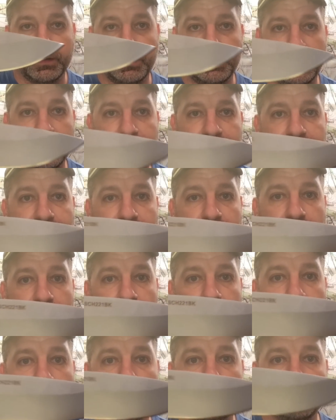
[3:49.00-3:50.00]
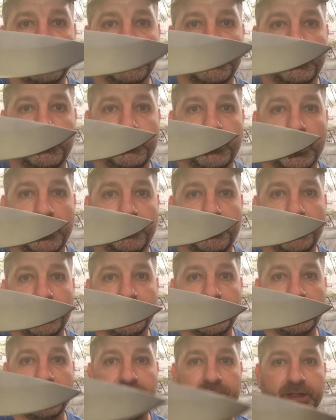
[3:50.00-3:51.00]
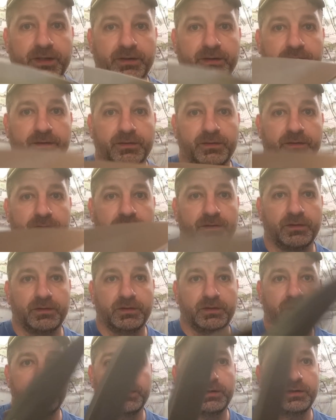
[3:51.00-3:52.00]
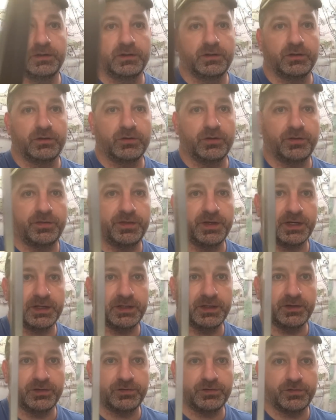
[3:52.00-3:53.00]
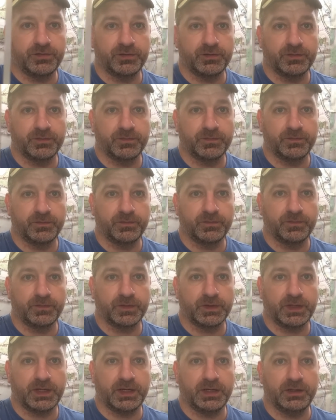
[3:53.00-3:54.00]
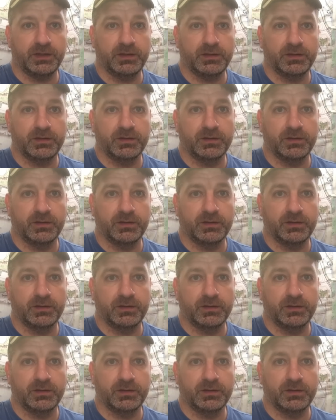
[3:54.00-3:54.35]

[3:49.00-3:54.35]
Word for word: Nice little drop point on it. Good thickness. Okay.